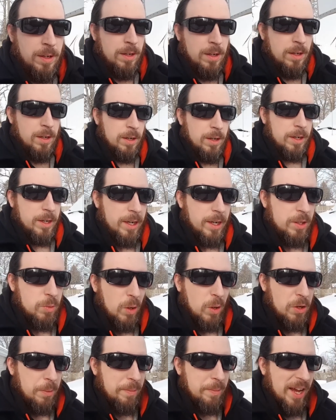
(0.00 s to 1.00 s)
Alright guys,
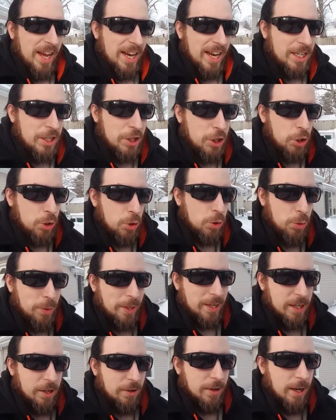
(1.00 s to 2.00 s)
welcome back to
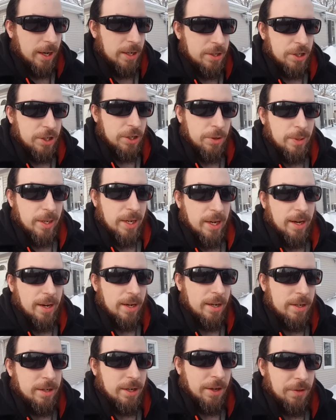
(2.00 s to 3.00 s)
Git It Garage. Here we got
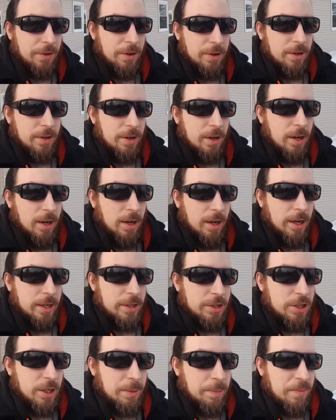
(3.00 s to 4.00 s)
another
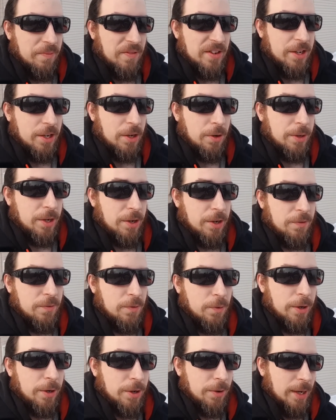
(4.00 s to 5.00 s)
Jeep video here
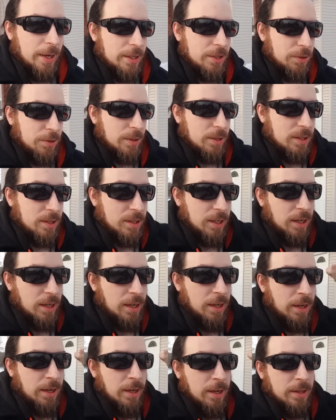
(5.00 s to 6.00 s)
for you. As you can see,
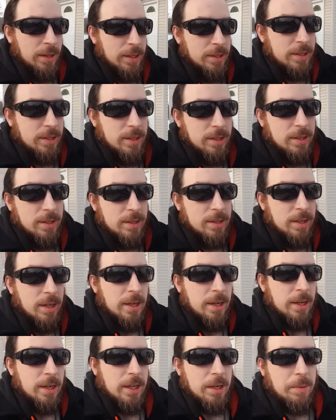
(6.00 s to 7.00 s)
this is
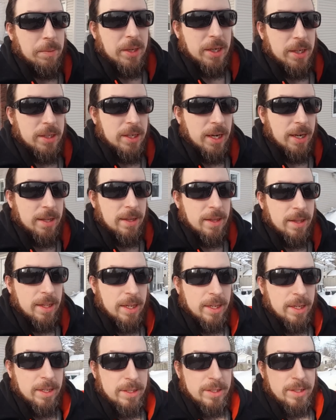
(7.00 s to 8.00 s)
going to be 10
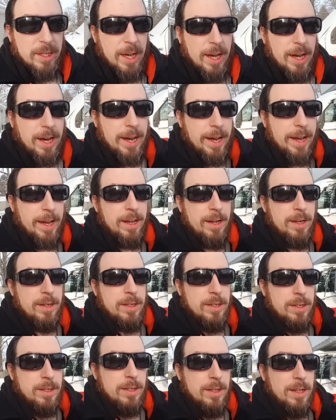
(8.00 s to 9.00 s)
things that I
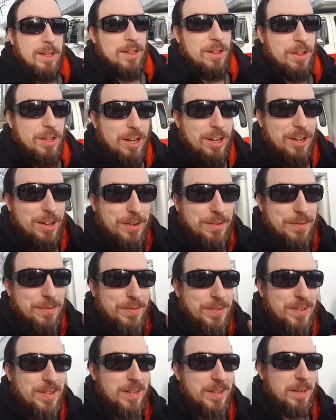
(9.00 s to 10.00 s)
love
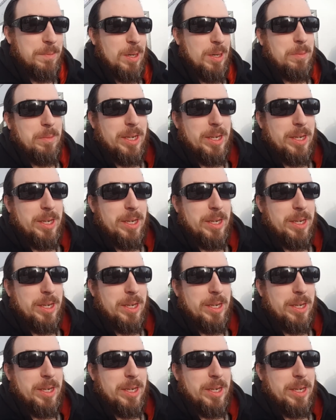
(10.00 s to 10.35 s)
about my